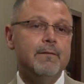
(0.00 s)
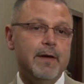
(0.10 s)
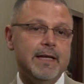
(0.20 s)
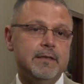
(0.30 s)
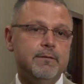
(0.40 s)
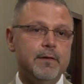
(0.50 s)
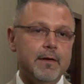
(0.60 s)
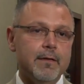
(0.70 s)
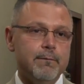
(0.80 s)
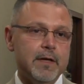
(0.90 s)
invasive
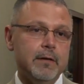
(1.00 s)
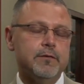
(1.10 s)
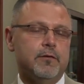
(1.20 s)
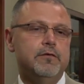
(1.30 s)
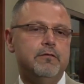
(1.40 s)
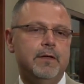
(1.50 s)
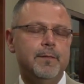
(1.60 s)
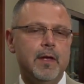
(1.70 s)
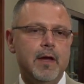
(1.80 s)
fetal surgery.